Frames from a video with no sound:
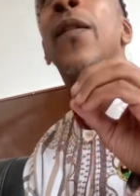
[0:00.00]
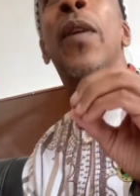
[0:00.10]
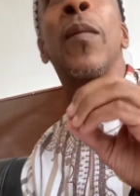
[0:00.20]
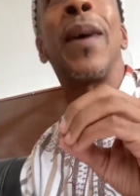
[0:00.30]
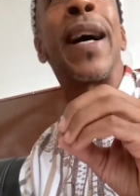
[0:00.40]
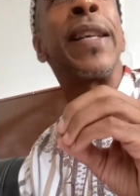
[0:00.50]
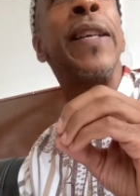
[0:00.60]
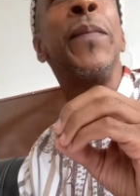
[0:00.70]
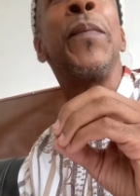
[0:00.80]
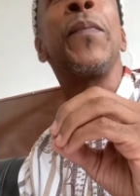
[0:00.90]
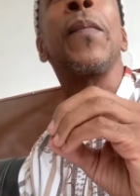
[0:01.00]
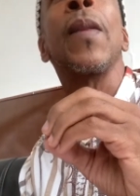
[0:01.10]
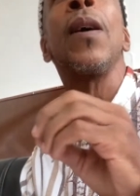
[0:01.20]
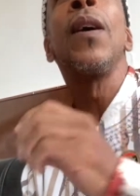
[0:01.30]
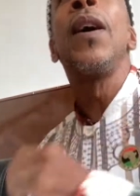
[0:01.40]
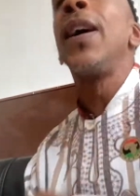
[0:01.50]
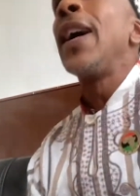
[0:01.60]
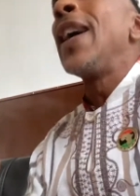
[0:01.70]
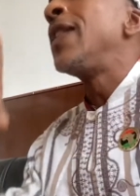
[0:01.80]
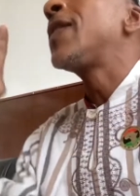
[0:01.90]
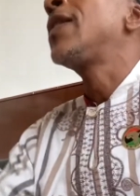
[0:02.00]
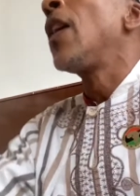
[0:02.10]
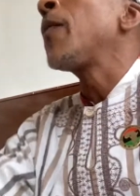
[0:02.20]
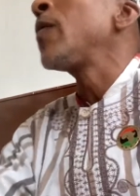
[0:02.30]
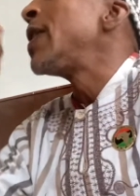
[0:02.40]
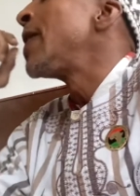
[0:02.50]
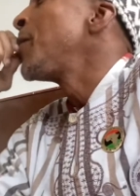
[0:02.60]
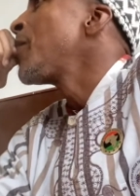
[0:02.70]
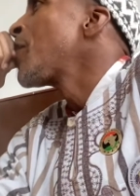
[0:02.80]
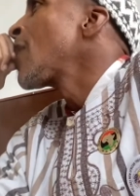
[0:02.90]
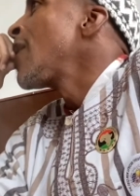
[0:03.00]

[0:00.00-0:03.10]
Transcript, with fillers: of our body and is governing